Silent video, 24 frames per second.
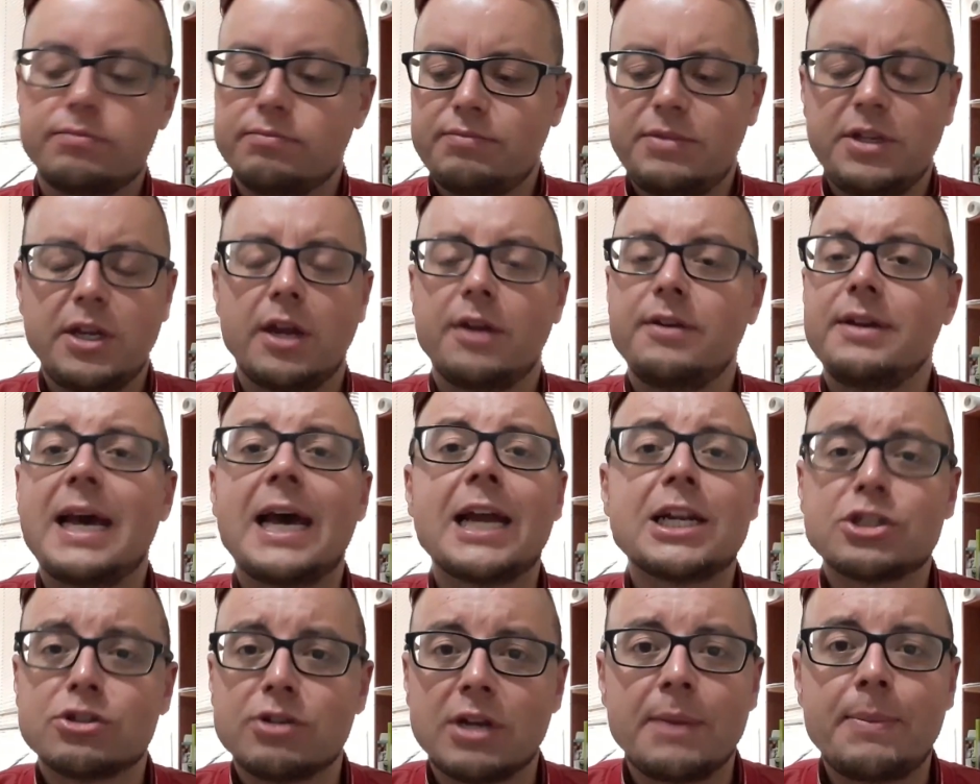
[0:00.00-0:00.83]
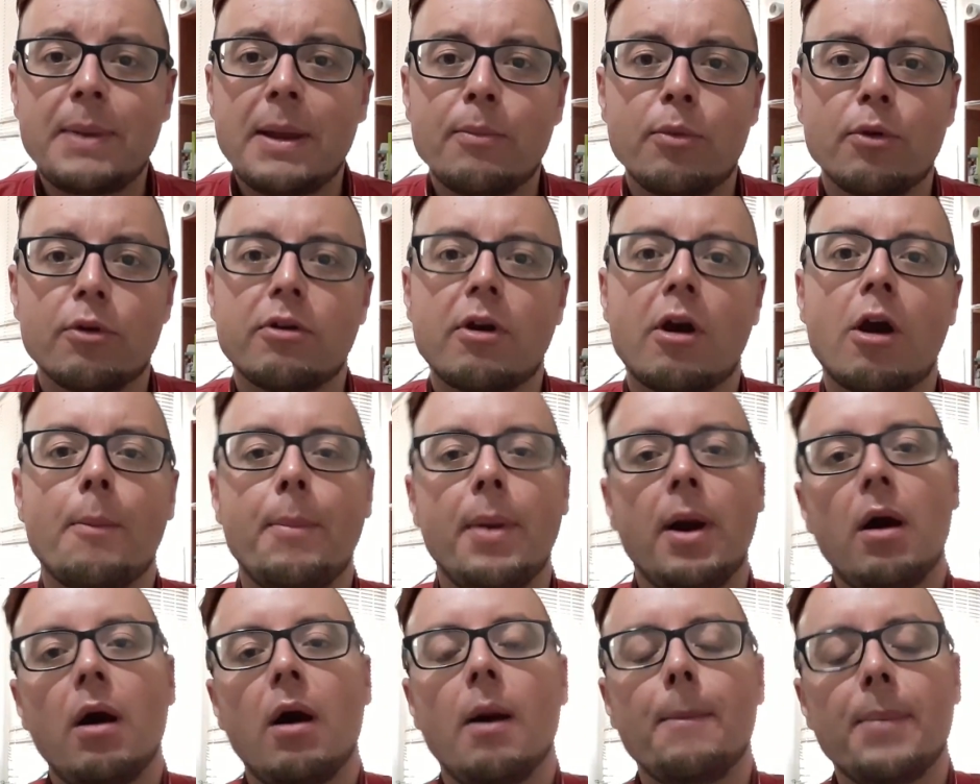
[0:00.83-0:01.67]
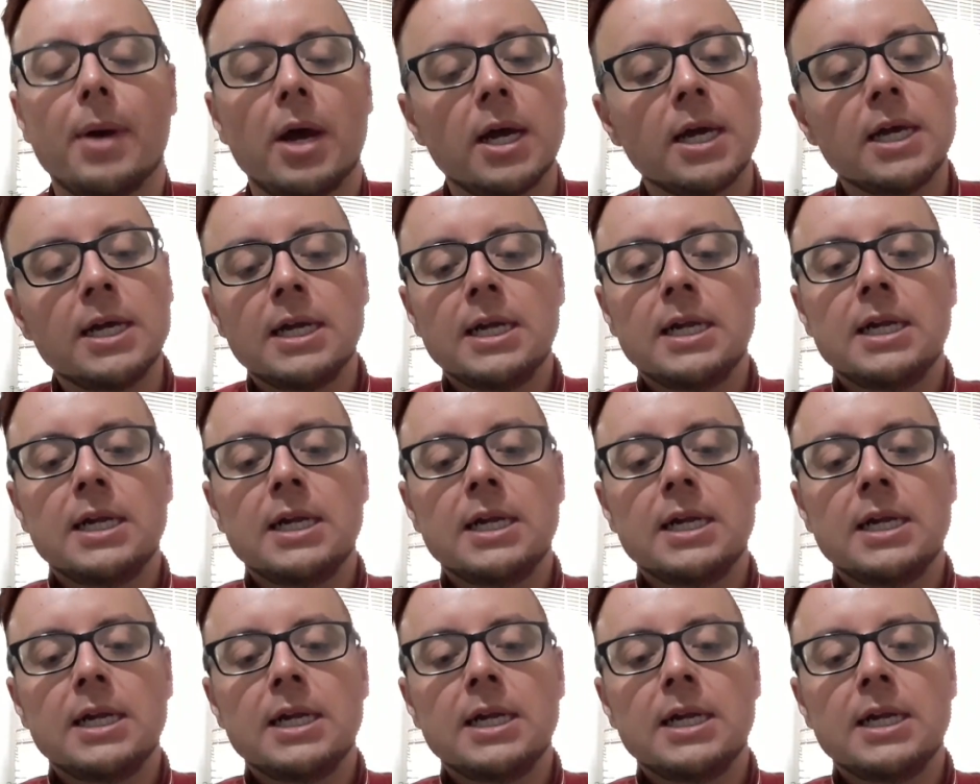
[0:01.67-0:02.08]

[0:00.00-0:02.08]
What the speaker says: You know, naturally people grow apart. But